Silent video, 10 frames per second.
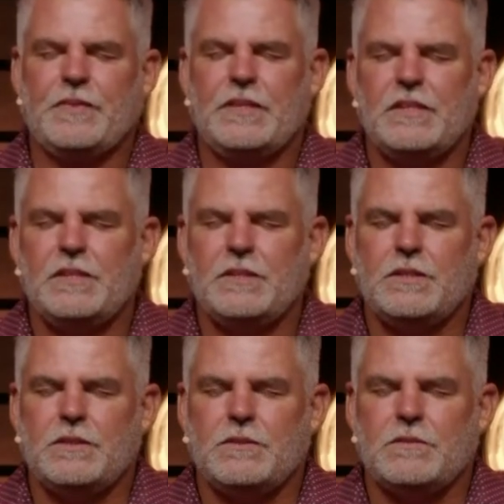
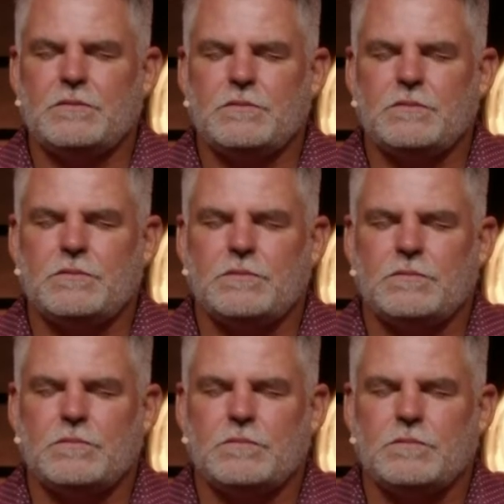
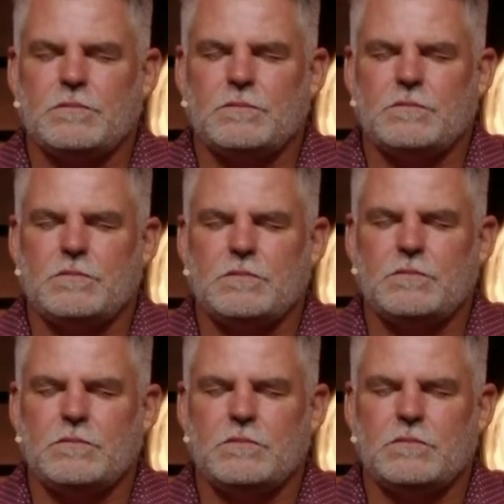
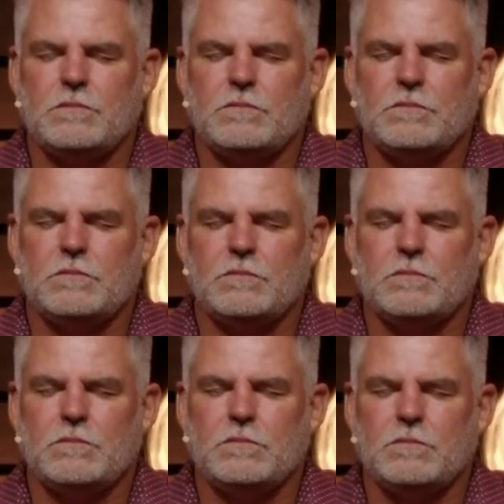
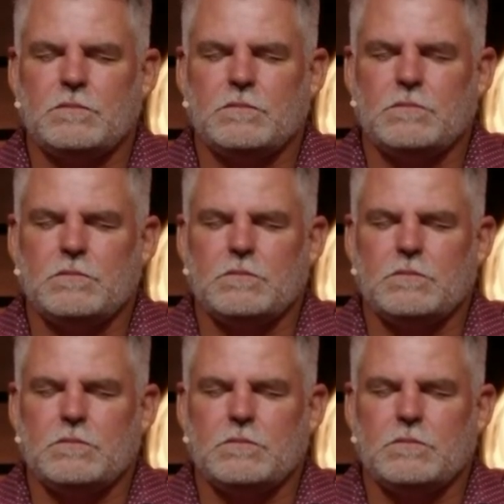(silence)